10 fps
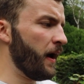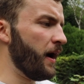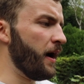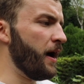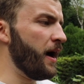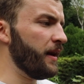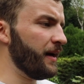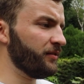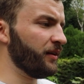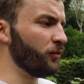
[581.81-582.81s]

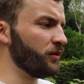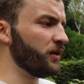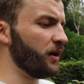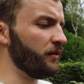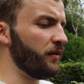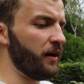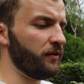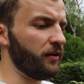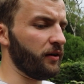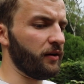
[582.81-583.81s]
Next thing was kind of how
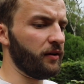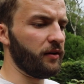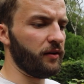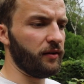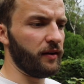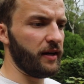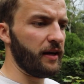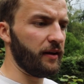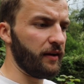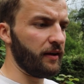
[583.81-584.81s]
to,
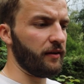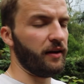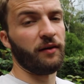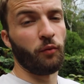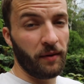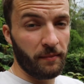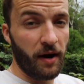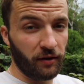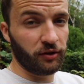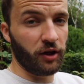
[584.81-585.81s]
it will be a
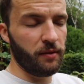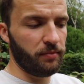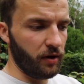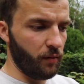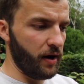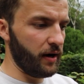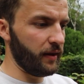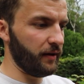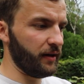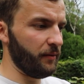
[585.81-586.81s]
microscope, don't worry,
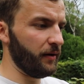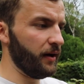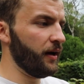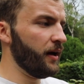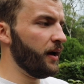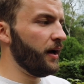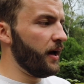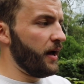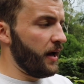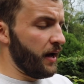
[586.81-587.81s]
that's coming.
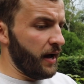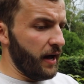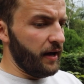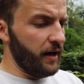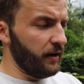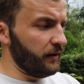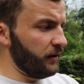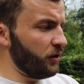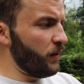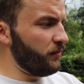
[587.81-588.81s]
And I
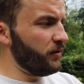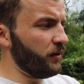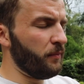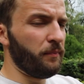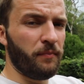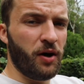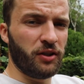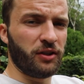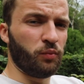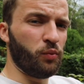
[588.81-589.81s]
didn't know whether to
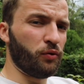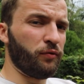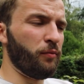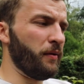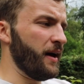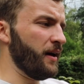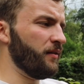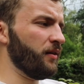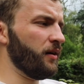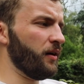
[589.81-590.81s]
purchase a waterfall
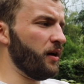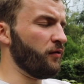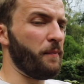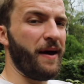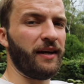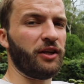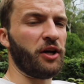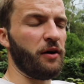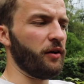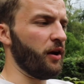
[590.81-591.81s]
blade over a backy
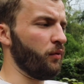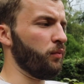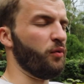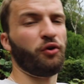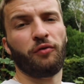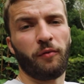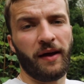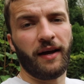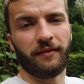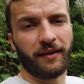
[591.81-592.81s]
shower. Now, waterfall
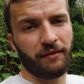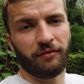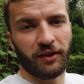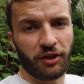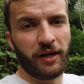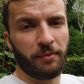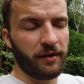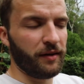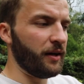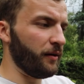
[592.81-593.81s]
blades are definitely
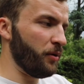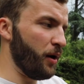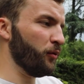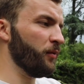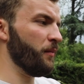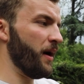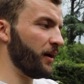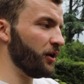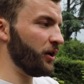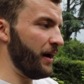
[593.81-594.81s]
cheaper than a purpose-built
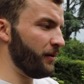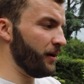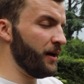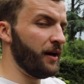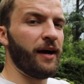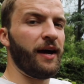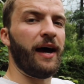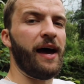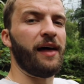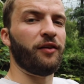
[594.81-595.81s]
backy shower,
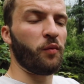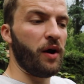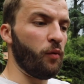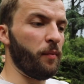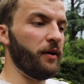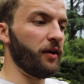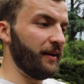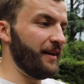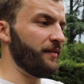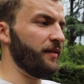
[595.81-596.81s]
and don't worry, I will be
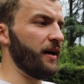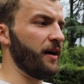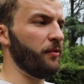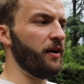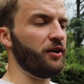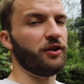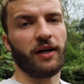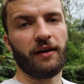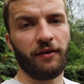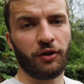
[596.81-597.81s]
looking into that, but it's just
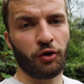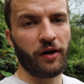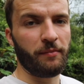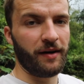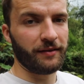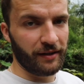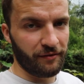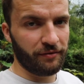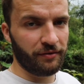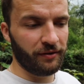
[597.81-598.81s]
kind of a treat
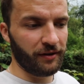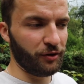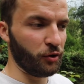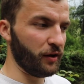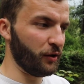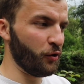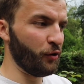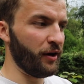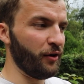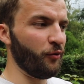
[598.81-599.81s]
myself and treat the
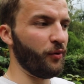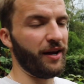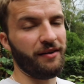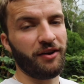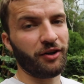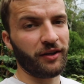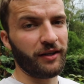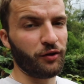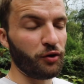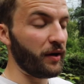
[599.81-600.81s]
koi when I eventually
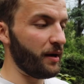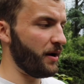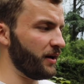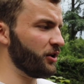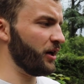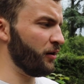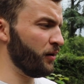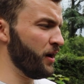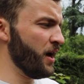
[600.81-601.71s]
do get a backy shower.